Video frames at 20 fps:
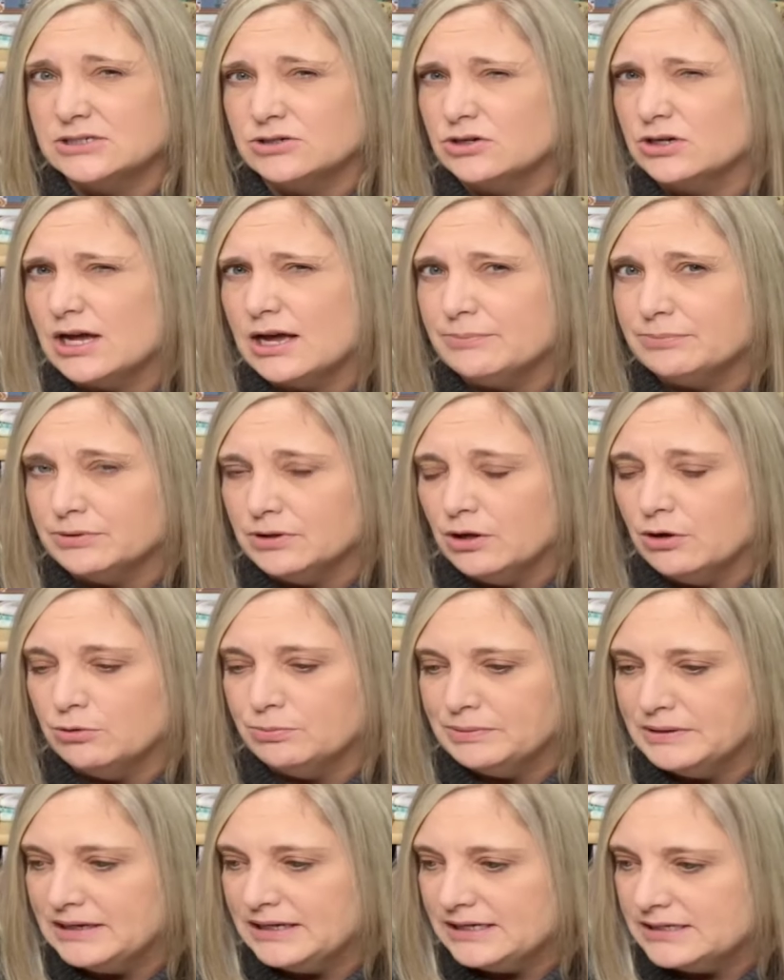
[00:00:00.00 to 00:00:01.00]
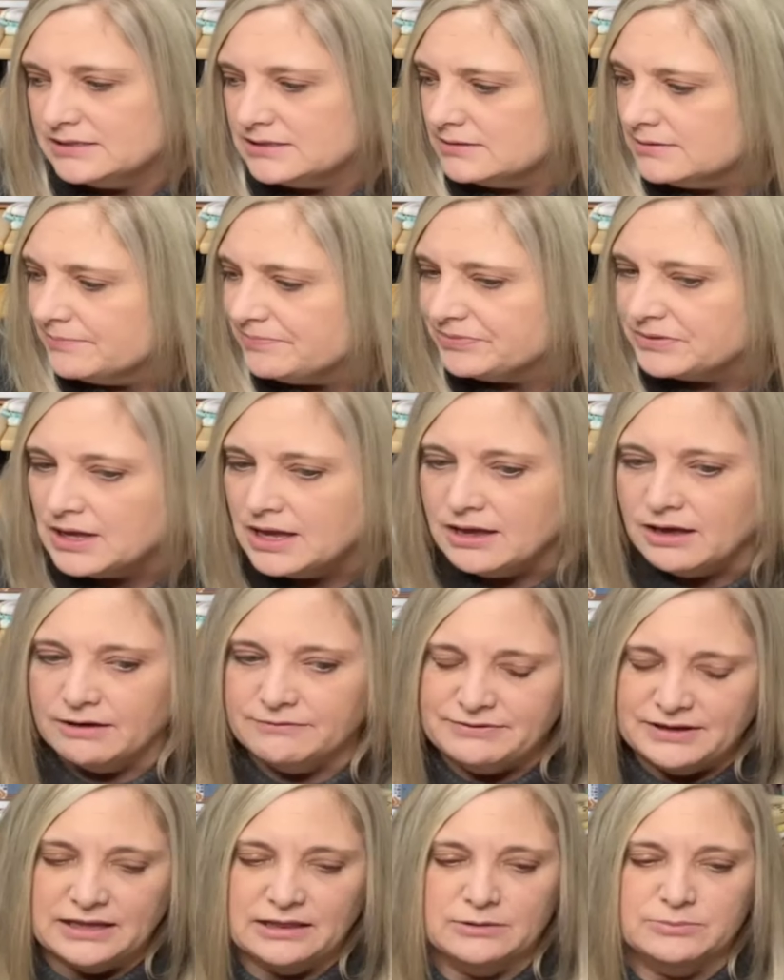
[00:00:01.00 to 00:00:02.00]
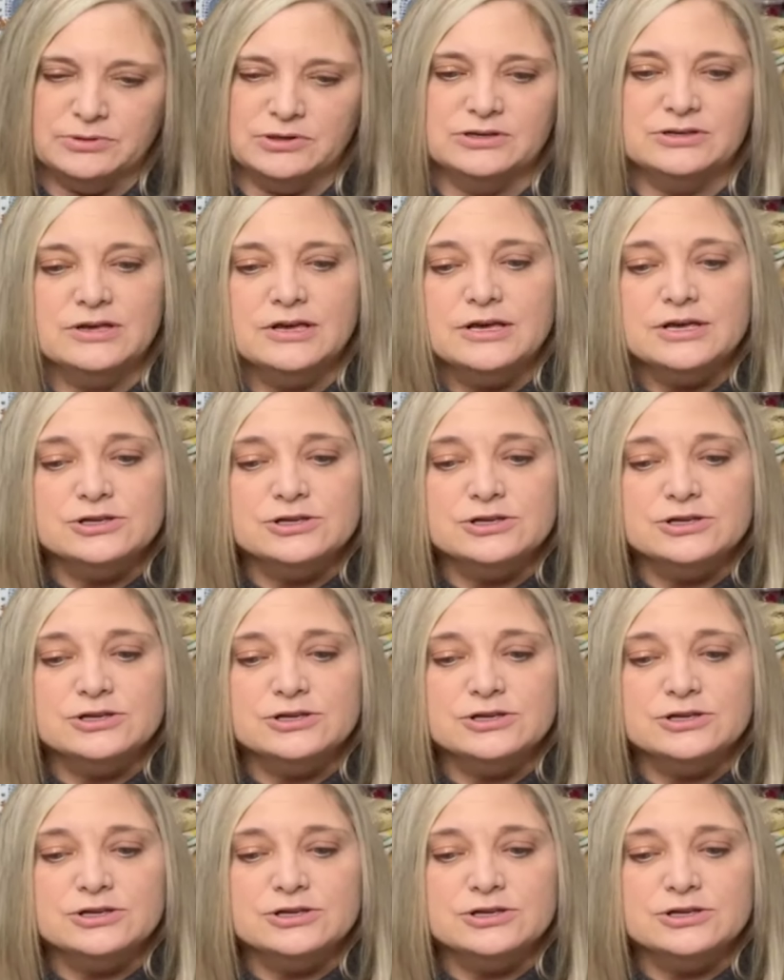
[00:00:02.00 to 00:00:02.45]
or a couple openings available.